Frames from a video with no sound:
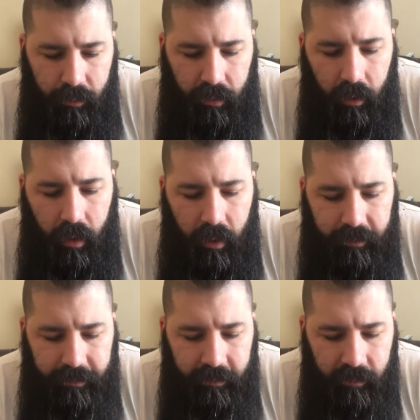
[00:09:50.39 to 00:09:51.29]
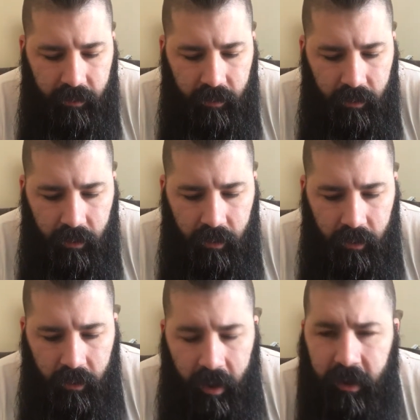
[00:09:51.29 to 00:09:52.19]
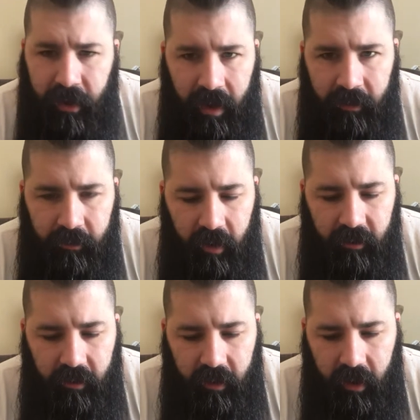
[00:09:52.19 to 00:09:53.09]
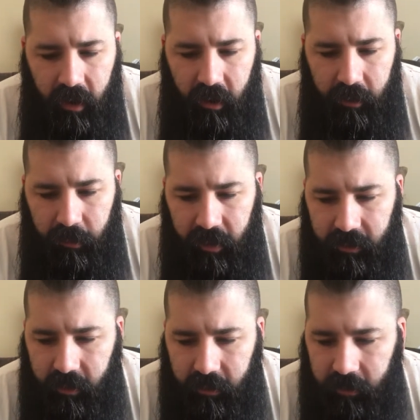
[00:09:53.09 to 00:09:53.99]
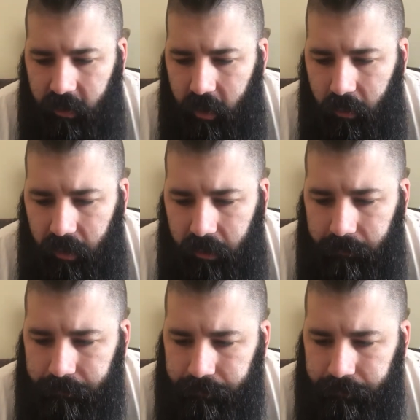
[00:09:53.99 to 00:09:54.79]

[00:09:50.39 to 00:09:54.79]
pull off, and you got to stretch it to cut it, otherwise it doesn't cut well.